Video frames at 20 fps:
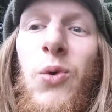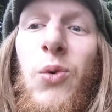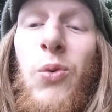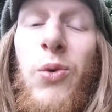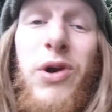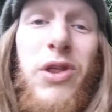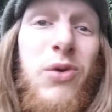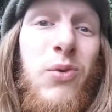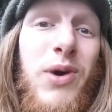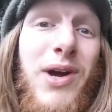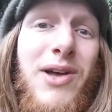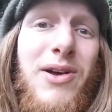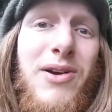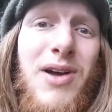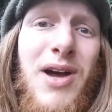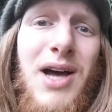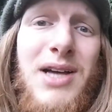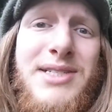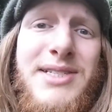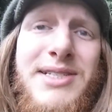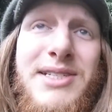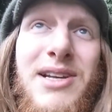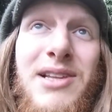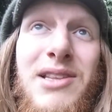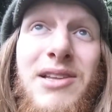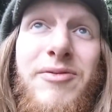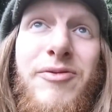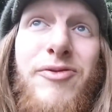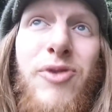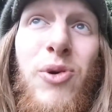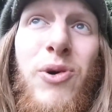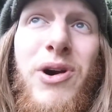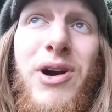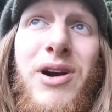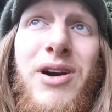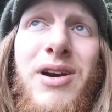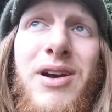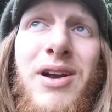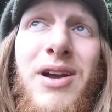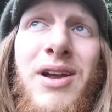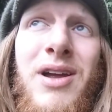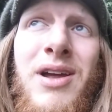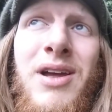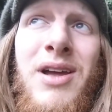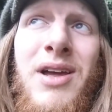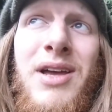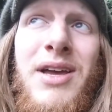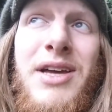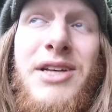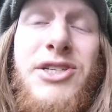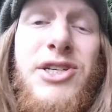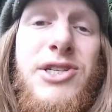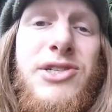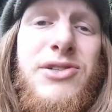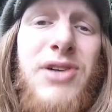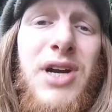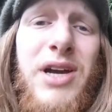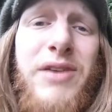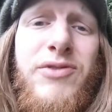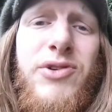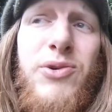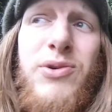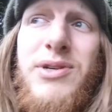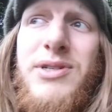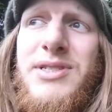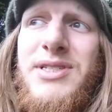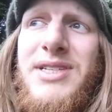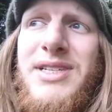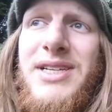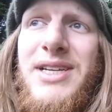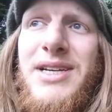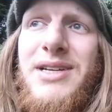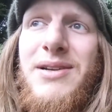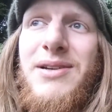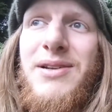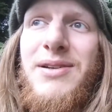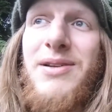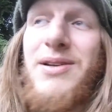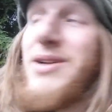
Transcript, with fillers: worthwhile causes to live for and to strive towards and to